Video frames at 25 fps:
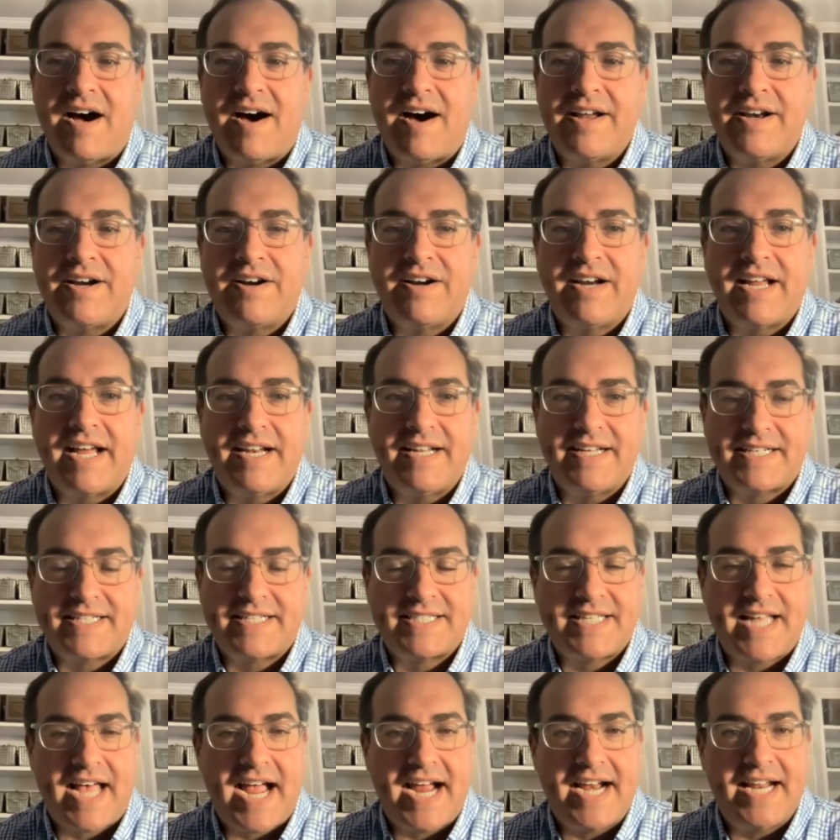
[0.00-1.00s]
honored and
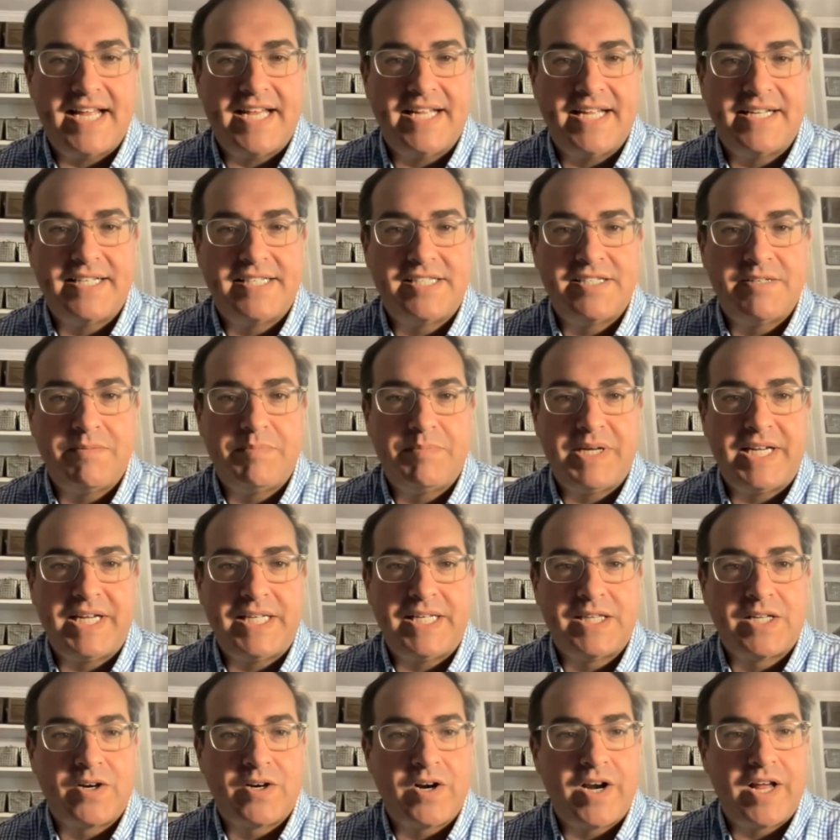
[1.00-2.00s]
excited to
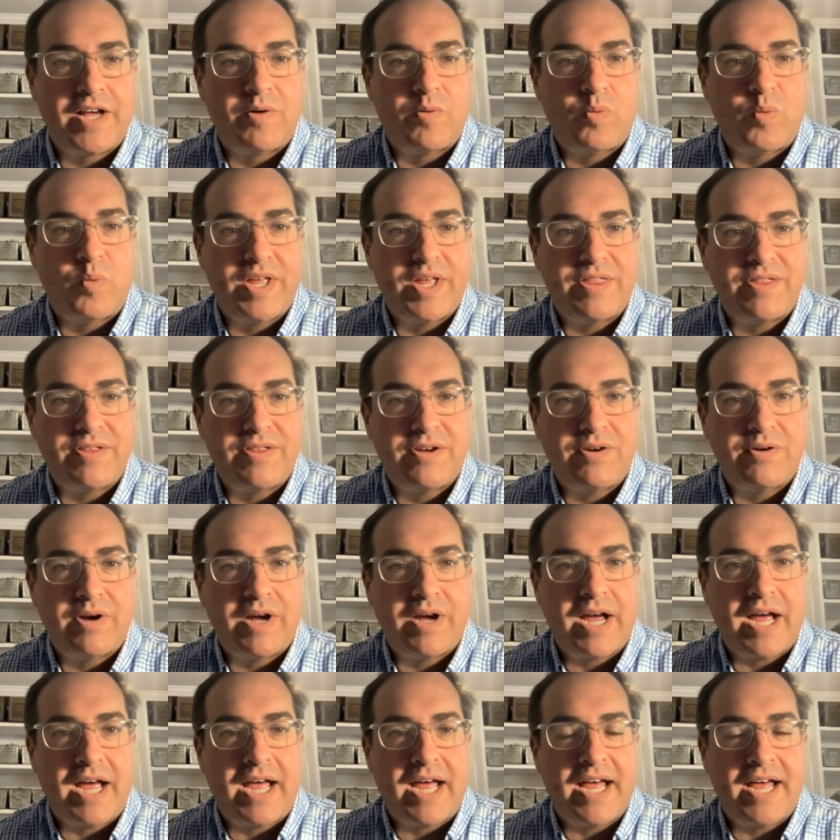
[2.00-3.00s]
be learning with you
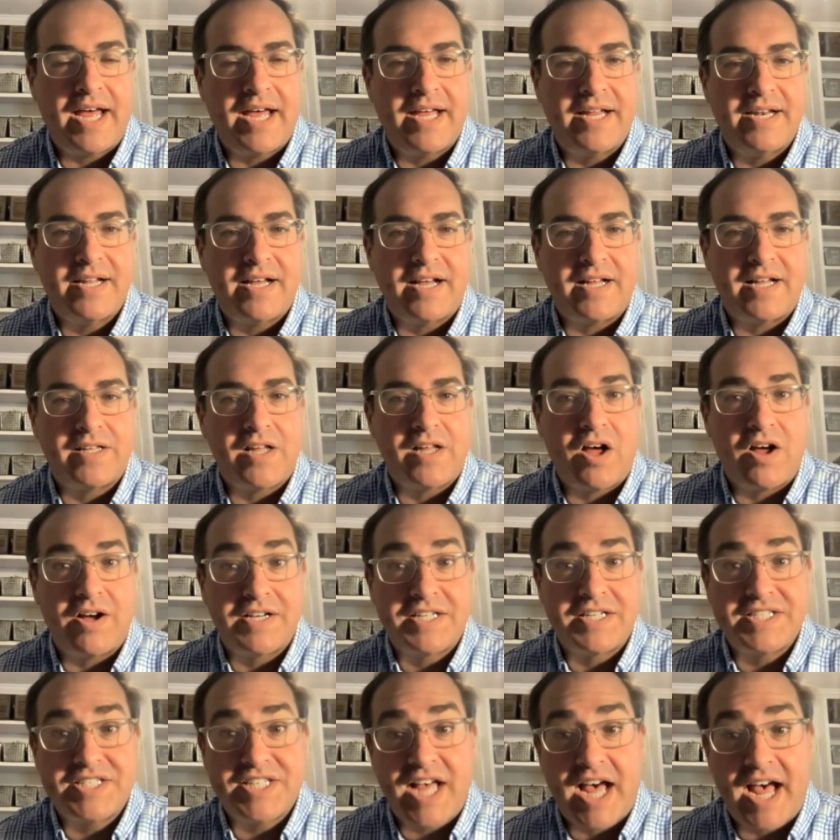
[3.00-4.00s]
and
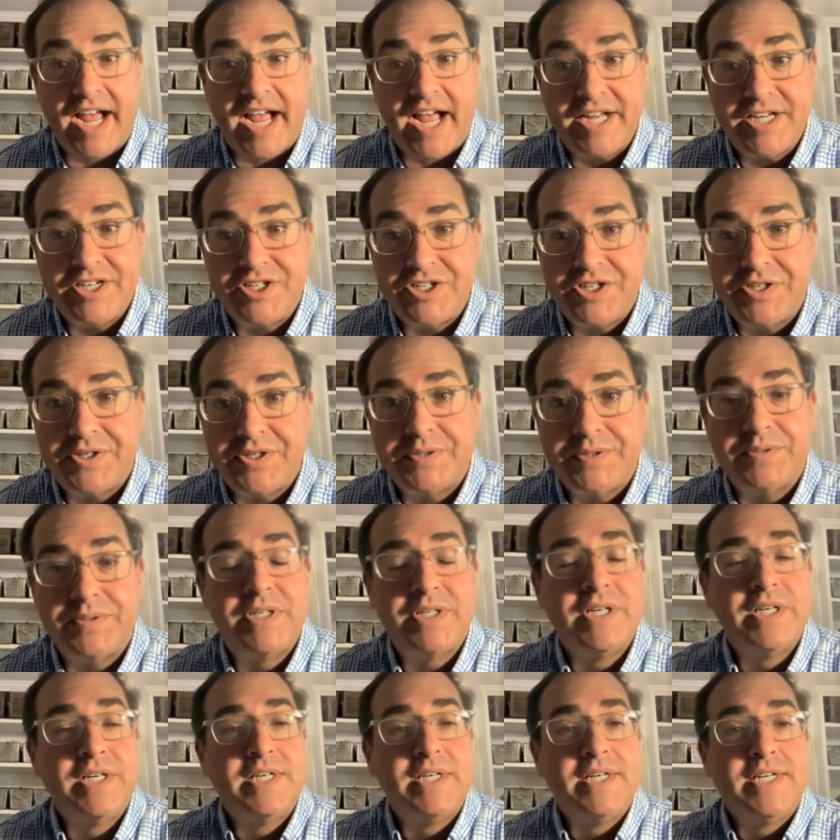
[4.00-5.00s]
alongside you.